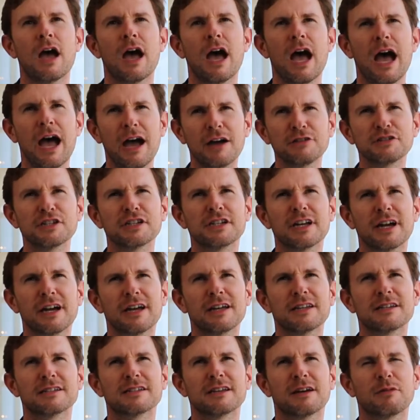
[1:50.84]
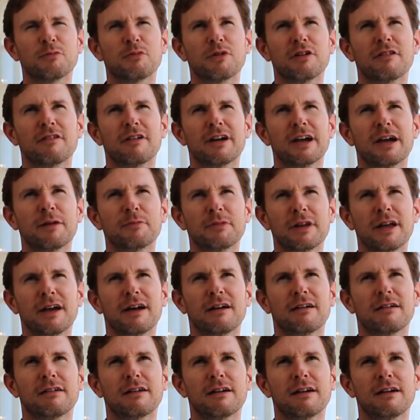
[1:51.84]
How did I end up where I am
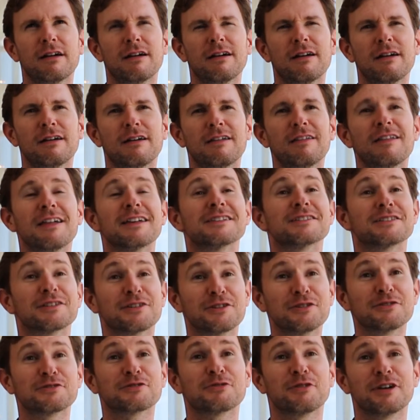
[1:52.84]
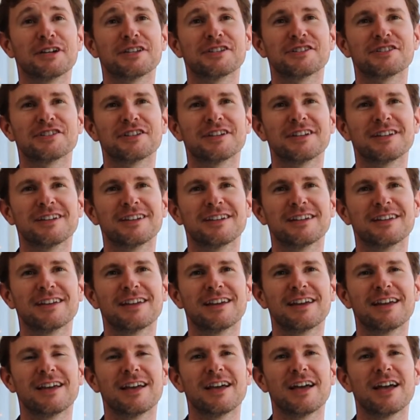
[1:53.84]
now? That's a good question.
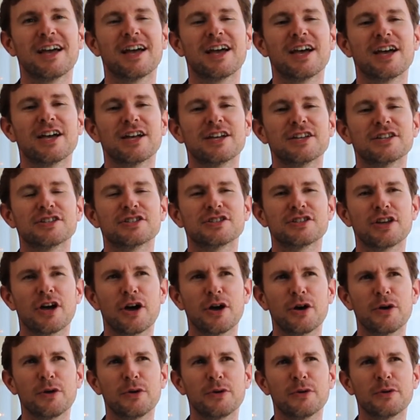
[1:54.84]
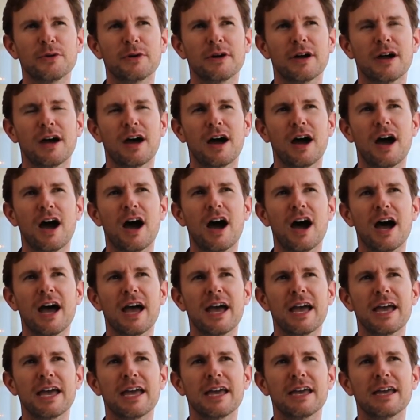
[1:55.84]
So
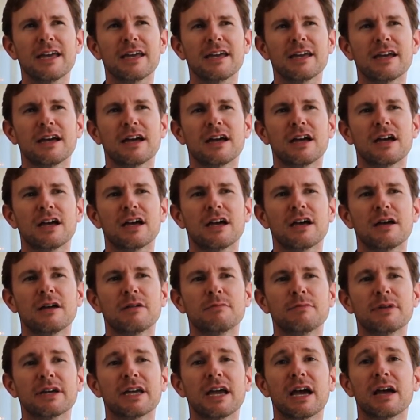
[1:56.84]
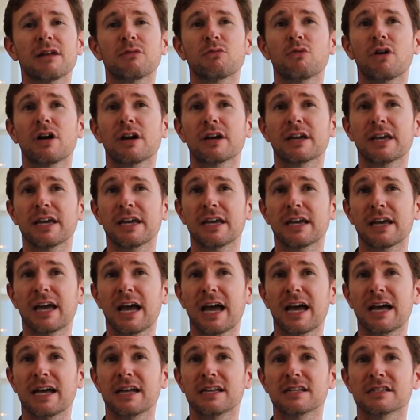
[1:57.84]
I began working
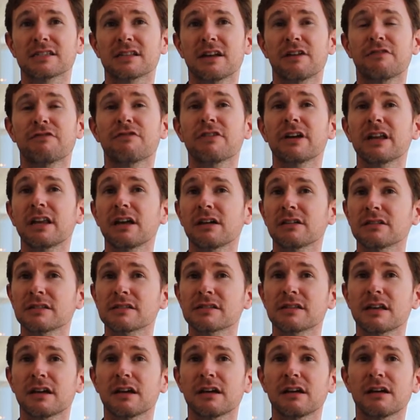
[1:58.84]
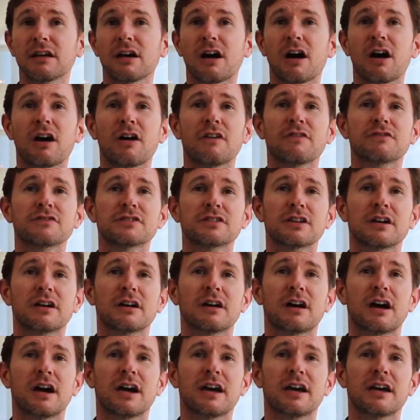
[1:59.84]
as a freelancer after
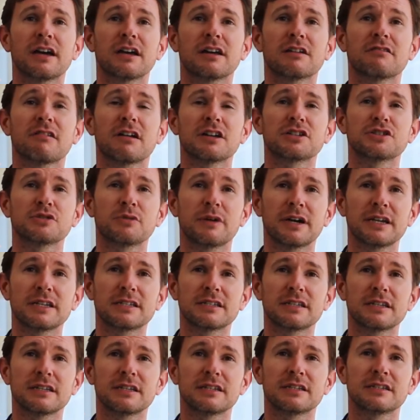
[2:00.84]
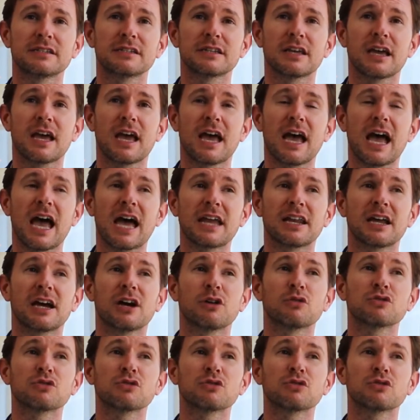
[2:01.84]
I graduated, and I